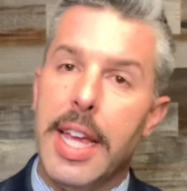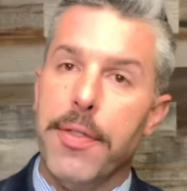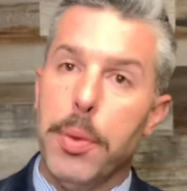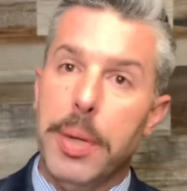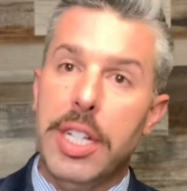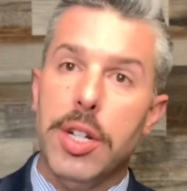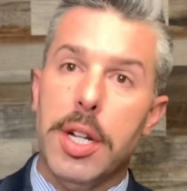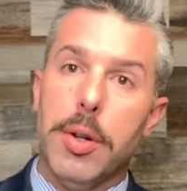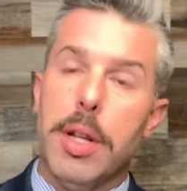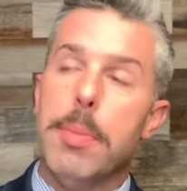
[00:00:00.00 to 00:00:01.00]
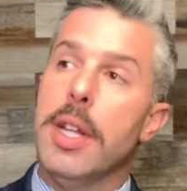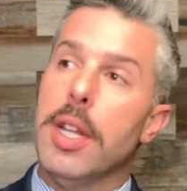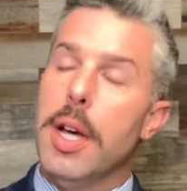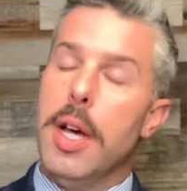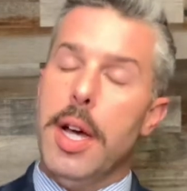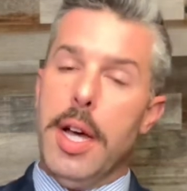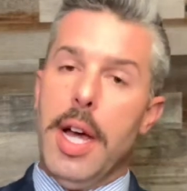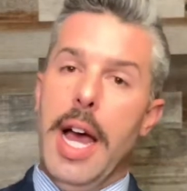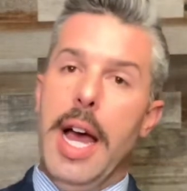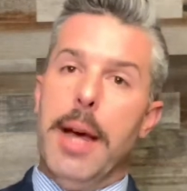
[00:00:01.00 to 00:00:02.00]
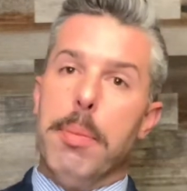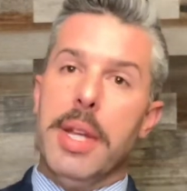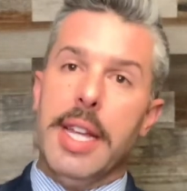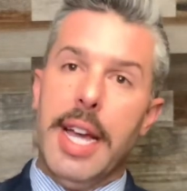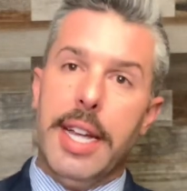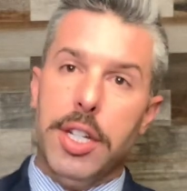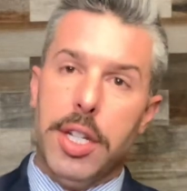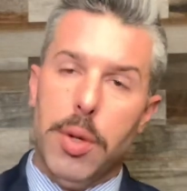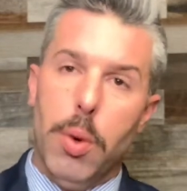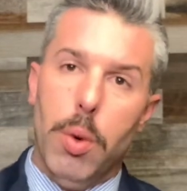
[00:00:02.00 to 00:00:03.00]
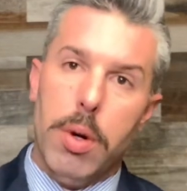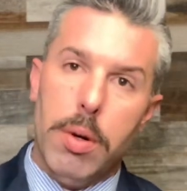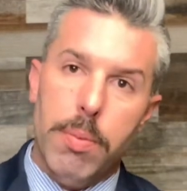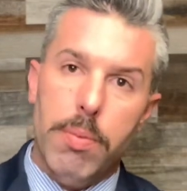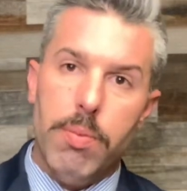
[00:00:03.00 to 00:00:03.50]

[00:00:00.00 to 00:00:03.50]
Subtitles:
if you reach an agreement at mediation or